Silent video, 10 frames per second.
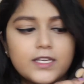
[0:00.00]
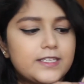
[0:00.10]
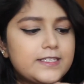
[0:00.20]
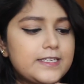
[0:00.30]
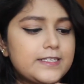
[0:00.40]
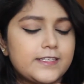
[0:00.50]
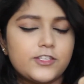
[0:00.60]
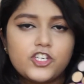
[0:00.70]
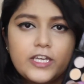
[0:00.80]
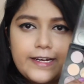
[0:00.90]
This is in
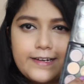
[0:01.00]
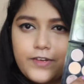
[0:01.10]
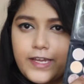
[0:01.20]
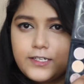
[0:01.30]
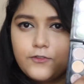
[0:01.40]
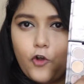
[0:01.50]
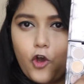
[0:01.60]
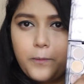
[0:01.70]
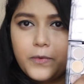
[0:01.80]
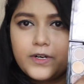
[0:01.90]
the shade Creative
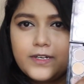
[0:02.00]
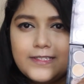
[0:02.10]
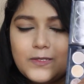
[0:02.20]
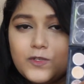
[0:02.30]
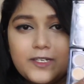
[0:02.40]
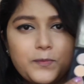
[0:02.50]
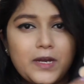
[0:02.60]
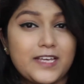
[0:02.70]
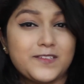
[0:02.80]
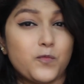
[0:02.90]
Copper. This one
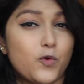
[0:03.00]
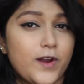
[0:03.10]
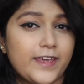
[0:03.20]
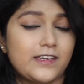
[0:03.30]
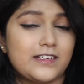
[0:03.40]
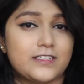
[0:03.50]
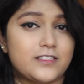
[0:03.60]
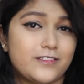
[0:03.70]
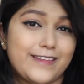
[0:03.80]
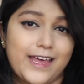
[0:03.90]
applies more like a
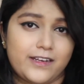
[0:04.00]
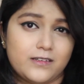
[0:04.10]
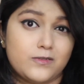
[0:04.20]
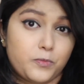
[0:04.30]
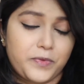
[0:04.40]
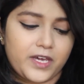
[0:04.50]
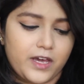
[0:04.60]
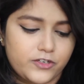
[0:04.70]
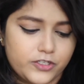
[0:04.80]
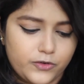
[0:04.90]
glitter than a blue big
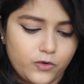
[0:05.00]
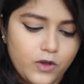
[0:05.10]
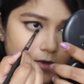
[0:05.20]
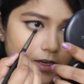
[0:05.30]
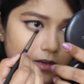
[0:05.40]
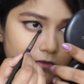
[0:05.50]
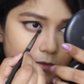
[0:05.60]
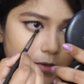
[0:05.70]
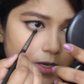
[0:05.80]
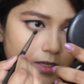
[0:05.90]
eyeshadow. Kind of
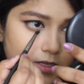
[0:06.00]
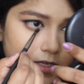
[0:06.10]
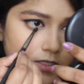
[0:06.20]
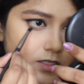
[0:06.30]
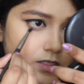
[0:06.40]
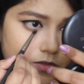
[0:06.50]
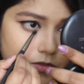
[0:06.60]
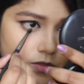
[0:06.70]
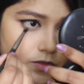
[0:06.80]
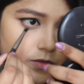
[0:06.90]
prime that
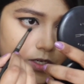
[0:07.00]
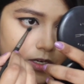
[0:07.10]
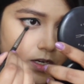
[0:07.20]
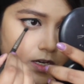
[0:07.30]
to the inner